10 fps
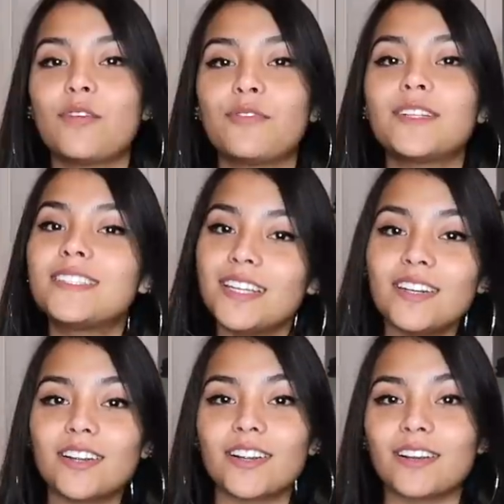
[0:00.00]
So for
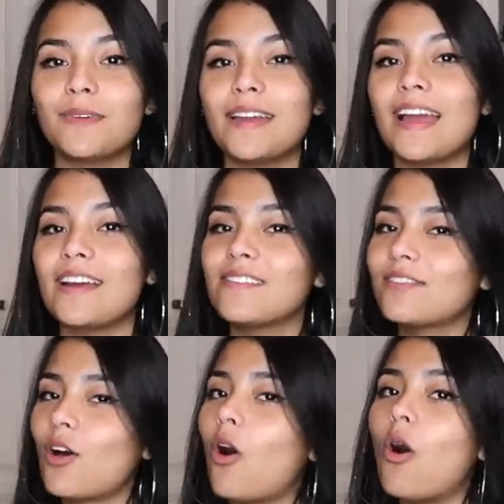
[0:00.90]
dinner, we have
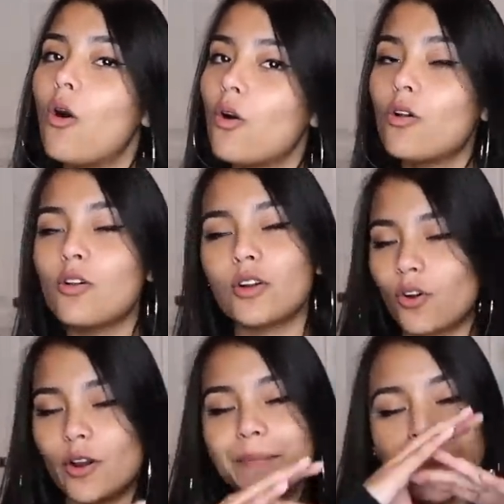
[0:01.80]
a whole
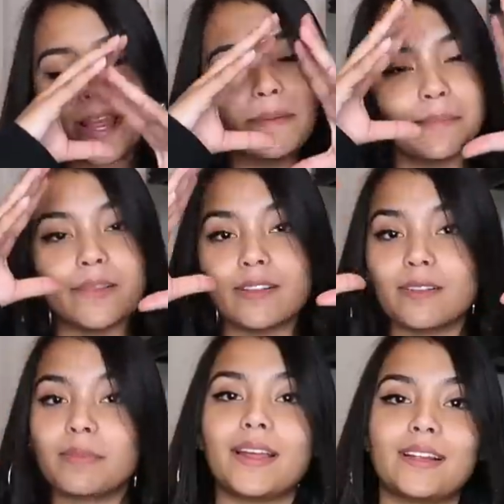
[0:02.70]
gourmet
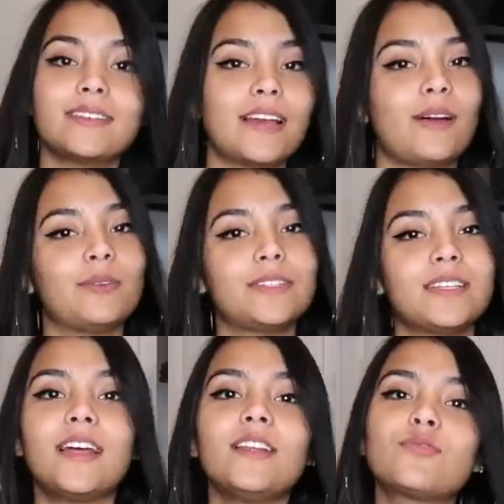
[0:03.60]
meal planned out.
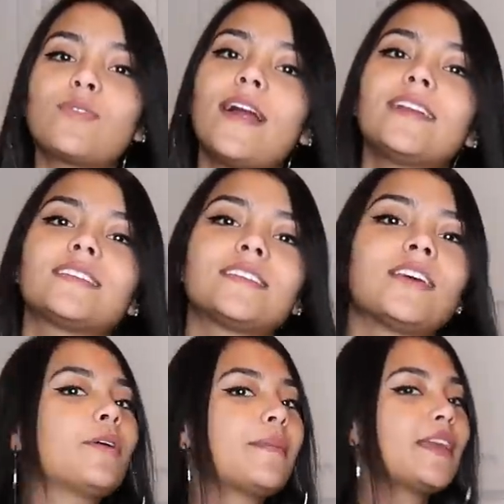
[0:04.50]
That is right,
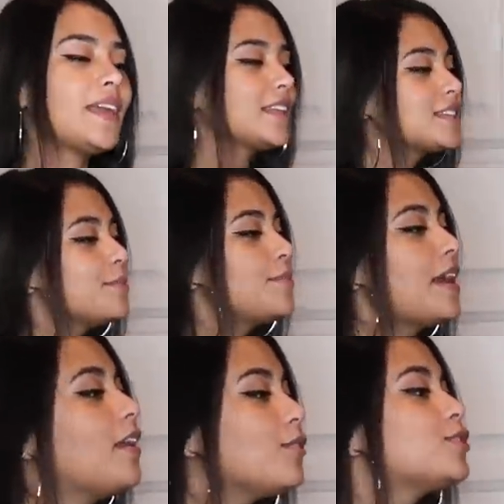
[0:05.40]
we're making
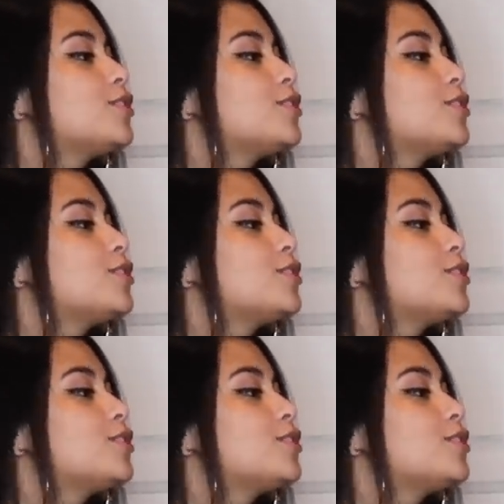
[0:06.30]
tomato